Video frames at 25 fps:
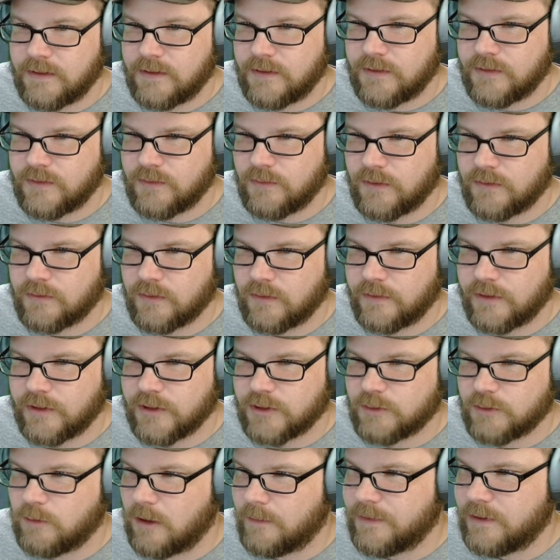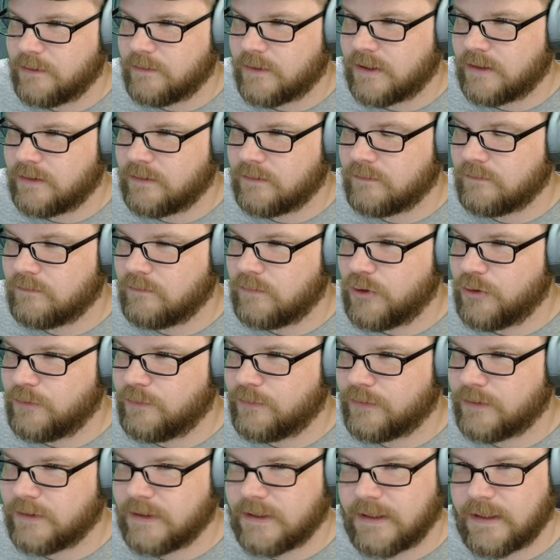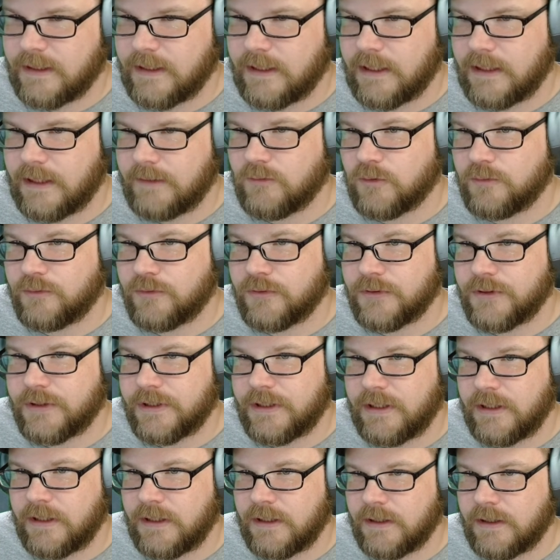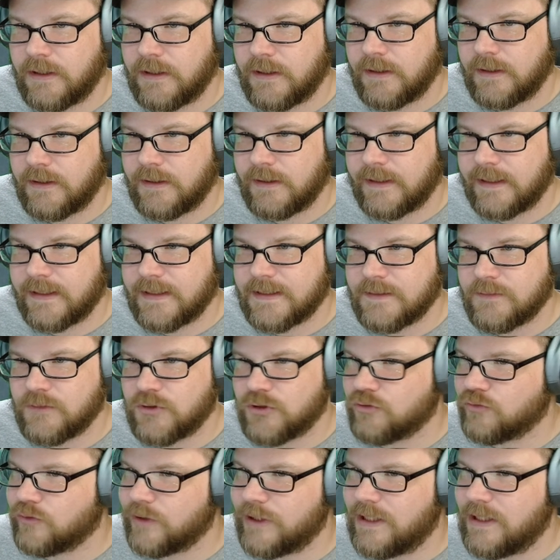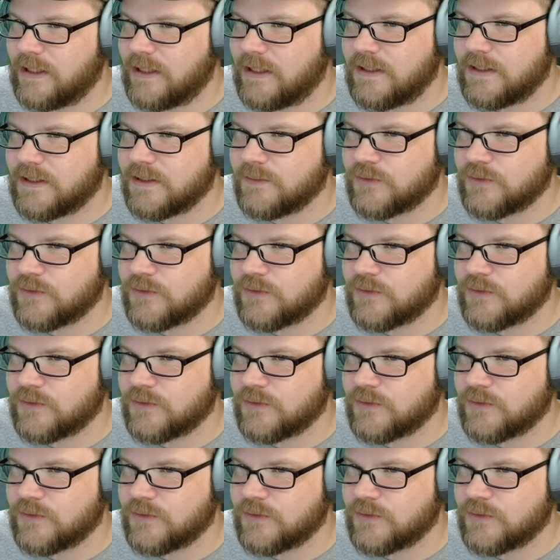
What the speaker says: So we'll throw in a swampy one. Bloop. And we'll put in like some trees, some